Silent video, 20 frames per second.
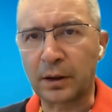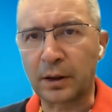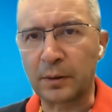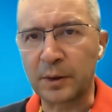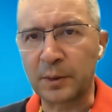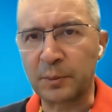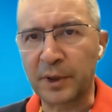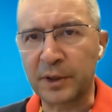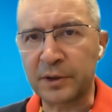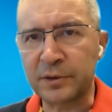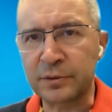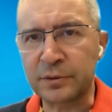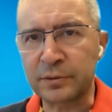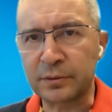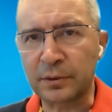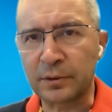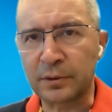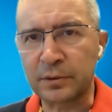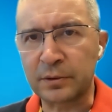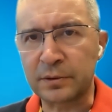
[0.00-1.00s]
Coming back
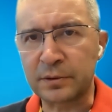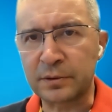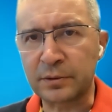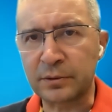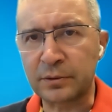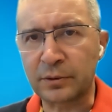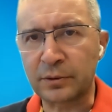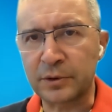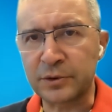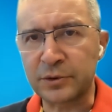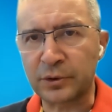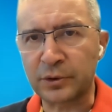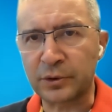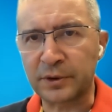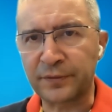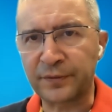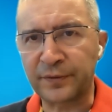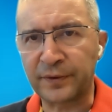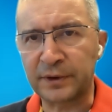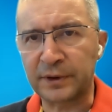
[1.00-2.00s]
to a
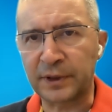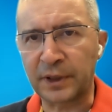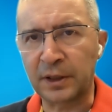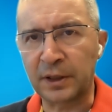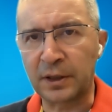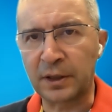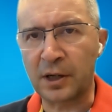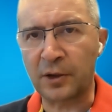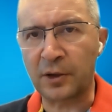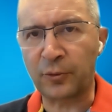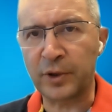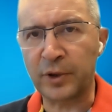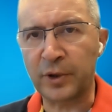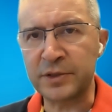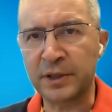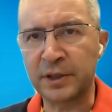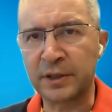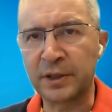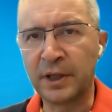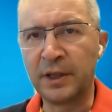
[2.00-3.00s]
sort of a technical
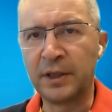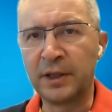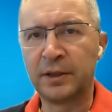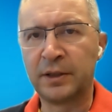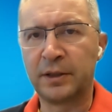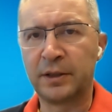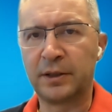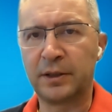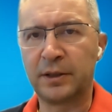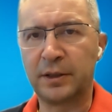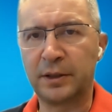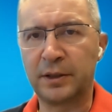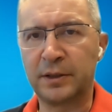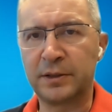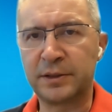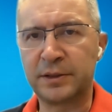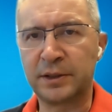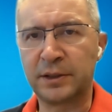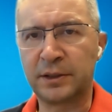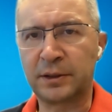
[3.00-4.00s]
question,
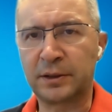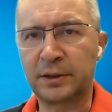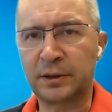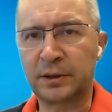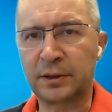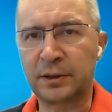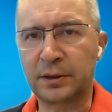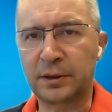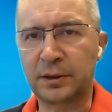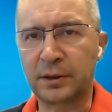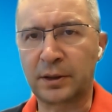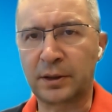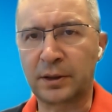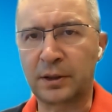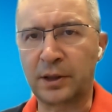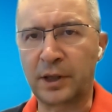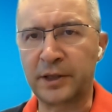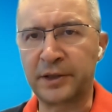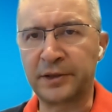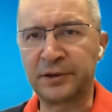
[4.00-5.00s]
is it
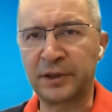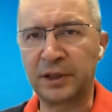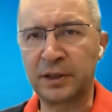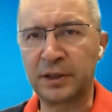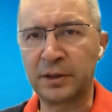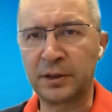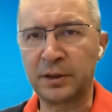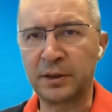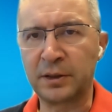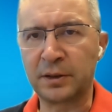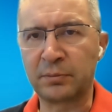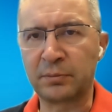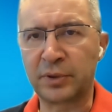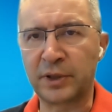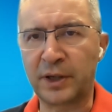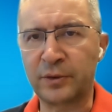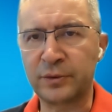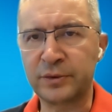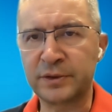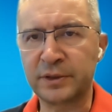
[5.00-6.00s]
currently
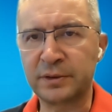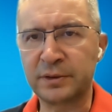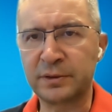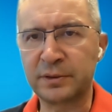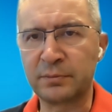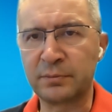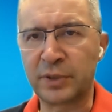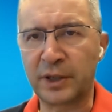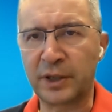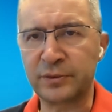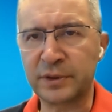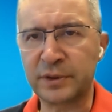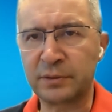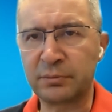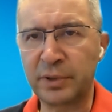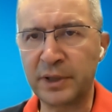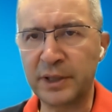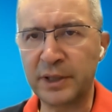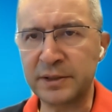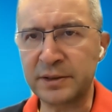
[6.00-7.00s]
browser
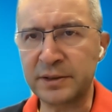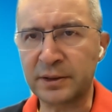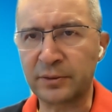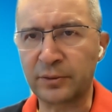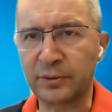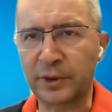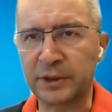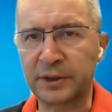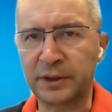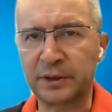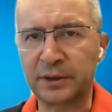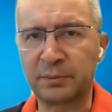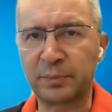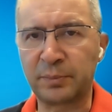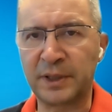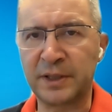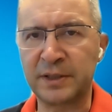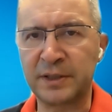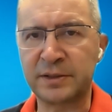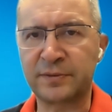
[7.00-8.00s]
based? What are the
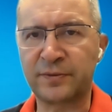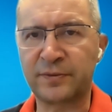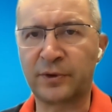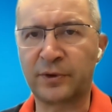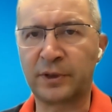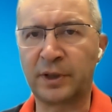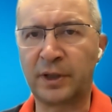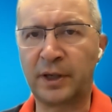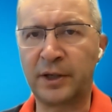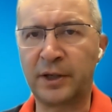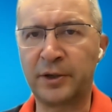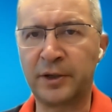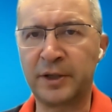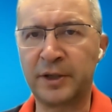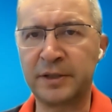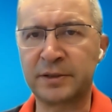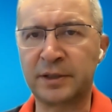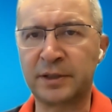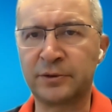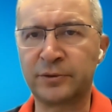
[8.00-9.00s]
plans for the
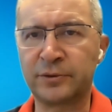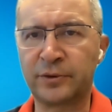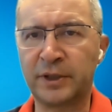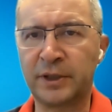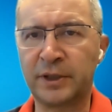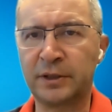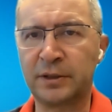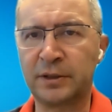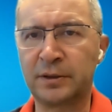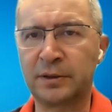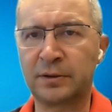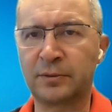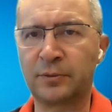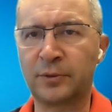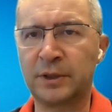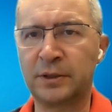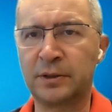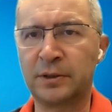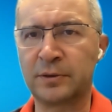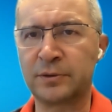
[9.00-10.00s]
iOS, Android,
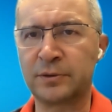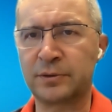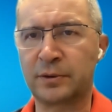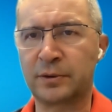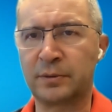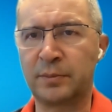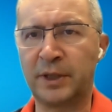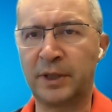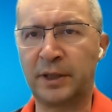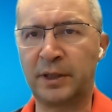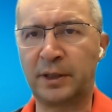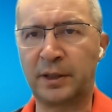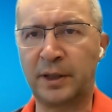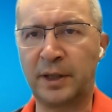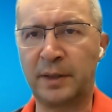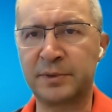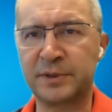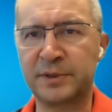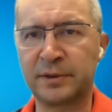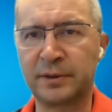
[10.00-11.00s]
Windows, or Mac
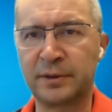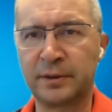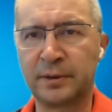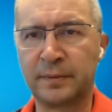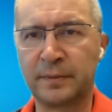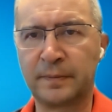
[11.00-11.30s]
apps?